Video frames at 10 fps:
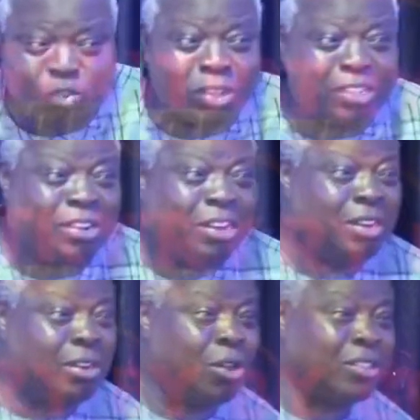the
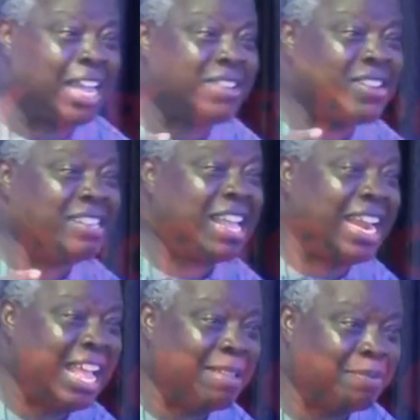nurse that raised
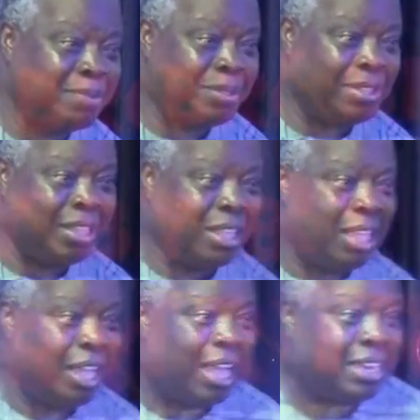alarm.
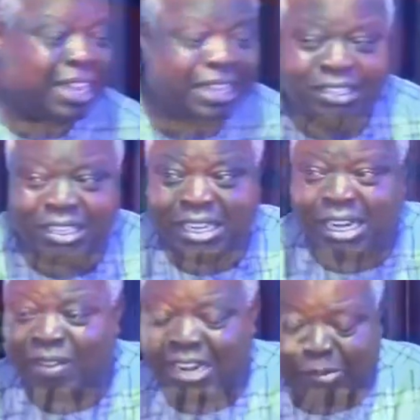And then she
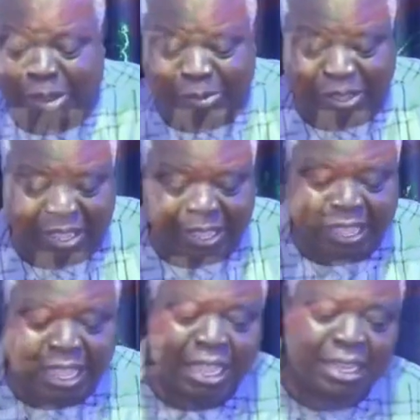delivered the baby.
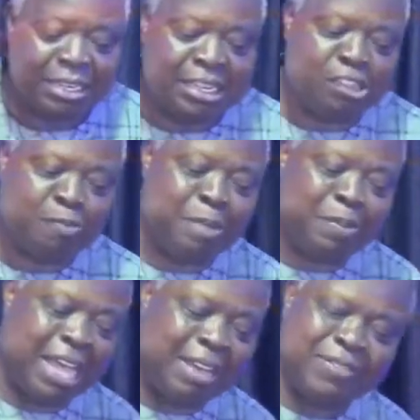This baby,
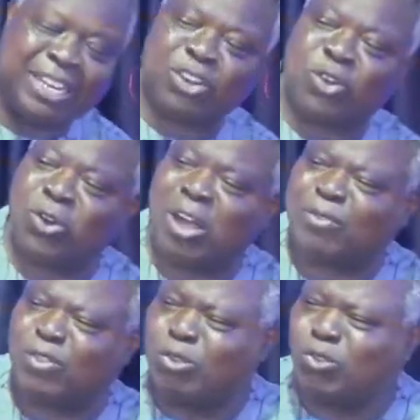have, the color have
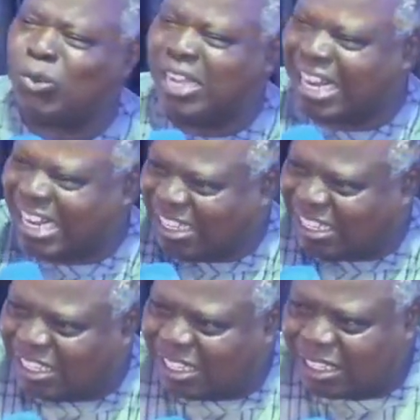turned to green.
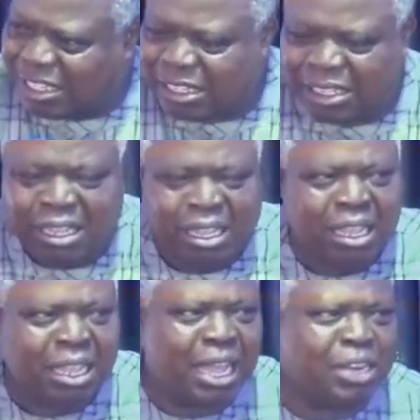
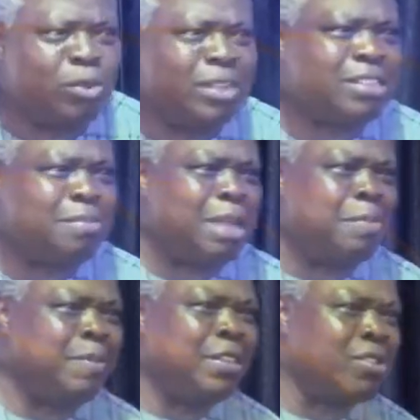And the one said, my baby
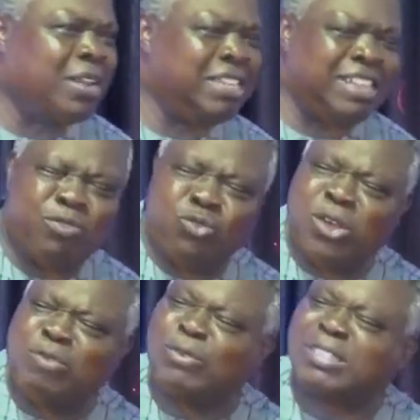is not. He said, you don't
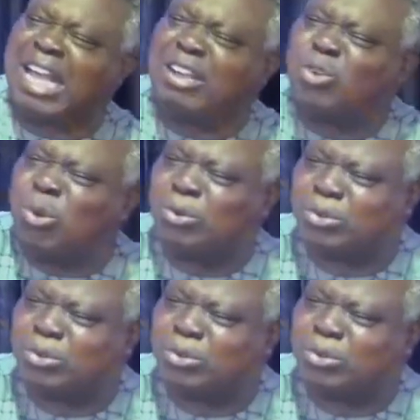even thank God.